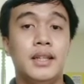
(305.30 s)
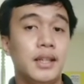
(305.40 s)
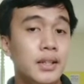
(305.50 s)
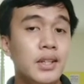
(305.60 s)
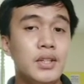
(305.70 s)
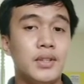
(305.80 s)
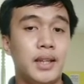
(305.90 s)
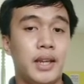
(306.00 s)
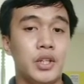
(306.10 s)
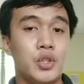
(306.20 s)
In this
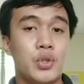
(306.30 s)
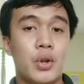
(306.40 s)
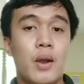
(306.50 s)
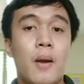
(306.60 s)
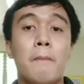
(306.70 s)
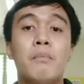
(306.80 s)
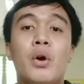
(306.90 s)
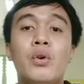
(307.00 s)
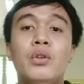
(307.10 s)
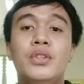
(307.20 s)
stage,
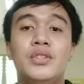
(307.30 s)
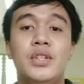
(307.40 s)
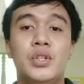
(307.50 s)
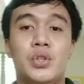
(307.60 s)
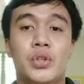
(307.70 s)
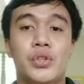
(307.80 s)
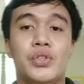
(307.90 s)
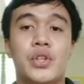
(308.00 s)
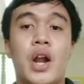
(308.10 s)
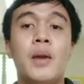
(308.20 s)
moral
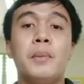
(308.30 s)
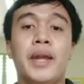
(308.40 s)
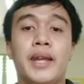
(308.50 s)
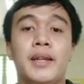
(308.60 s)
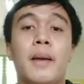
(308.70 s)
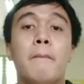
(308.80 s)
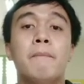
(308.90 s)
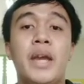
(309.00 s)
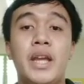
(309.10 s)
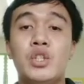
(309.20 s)
decisions are made
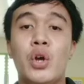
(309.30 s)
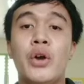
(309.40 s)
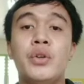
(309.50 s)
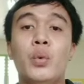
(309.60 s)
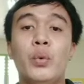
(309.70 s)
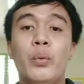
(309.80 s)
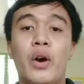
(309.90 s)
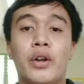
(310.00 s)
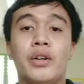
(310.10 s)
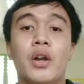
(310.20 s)
based on the
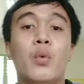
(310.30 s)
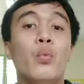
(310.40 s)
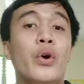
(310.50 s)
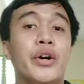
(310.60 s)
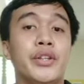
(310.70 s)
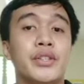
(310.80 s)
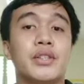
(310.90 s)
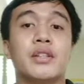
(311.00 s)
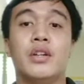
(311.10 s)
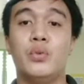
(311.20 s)
reward one
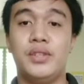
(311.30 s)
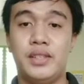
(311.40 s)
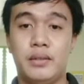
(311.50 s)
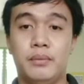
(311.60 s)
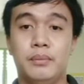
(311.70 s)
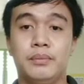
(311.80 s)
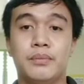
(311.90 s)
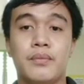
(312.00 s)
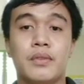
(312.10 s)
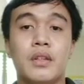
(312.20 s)
can receive.
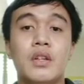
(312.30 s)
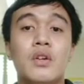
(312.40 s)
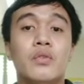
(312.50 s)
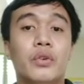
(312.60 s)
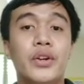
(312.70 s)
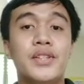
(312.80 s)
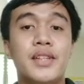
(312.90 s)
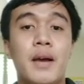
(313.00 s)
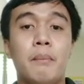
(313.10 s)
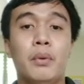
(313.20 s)
For
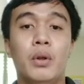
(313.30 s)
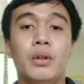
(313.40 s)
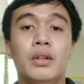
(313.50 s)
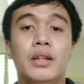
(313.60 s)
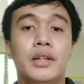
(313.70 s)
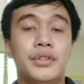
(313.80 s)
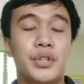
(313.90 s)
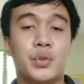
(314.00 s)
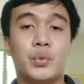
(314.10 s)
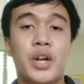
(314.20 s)
example, the
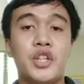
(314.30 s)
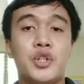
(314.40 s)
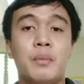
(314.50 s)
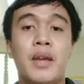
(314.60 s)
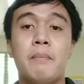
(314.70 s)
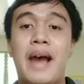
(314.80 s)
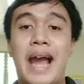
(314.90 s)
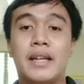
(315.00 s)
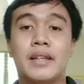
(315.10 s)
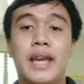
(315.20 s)
scratch my
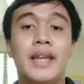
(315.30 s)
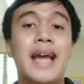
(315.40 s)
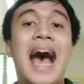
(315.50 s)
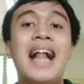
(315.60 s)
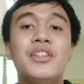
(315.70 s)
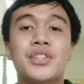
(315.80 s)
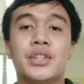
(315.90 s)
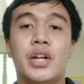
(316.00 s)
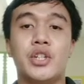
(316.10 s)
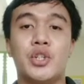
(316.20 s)
back and I'll
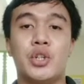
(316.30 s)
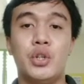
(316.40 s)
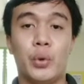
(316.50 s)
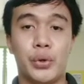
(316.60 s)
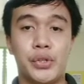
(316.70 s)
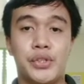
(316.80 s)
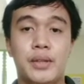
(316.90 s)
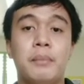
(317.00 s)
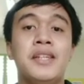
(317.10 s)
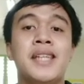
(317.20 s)
scratch
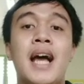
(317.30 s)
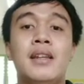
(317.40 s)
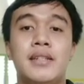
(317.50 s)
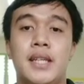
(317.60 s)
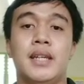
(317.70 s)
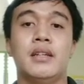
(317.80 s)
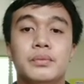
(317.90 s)
yours mentality.